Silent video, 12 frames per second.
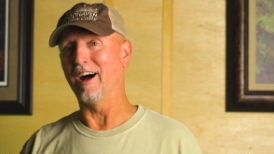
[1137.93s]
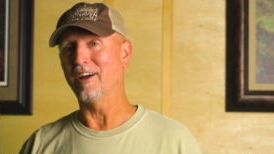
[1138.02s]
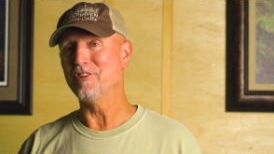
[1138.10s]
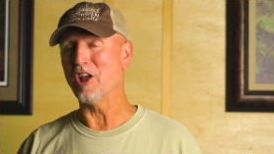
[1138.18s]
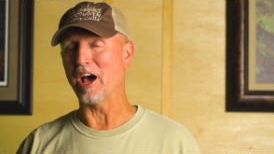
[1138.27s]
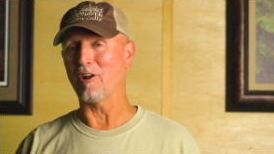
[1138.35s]

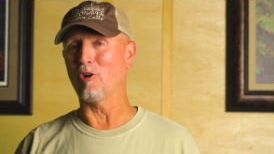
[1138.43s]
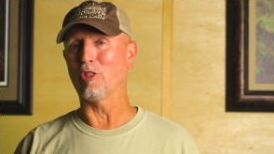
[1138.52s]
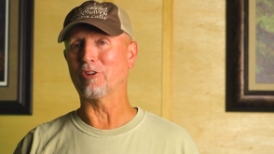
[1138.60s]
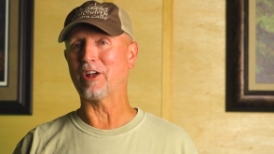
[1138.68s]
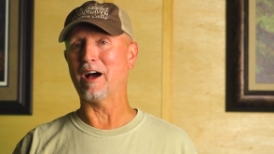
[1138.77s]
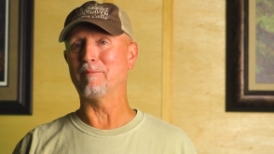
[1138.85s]
Not all the
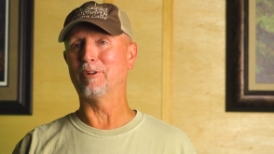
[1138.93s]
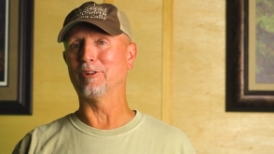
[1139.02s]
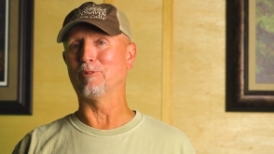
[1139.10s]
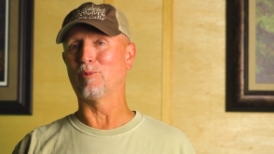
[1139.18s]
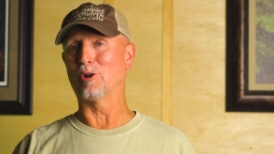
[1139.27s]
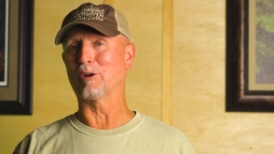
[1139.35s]
time does
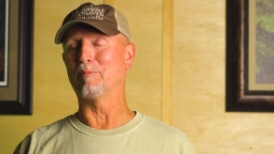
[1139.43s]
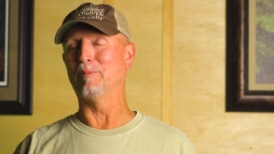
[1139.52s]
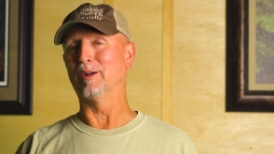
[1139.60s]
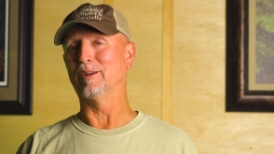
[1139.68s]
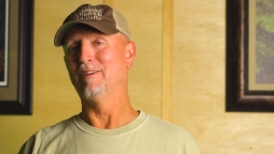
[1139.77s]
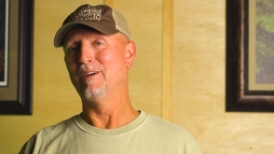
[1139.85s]
it work, but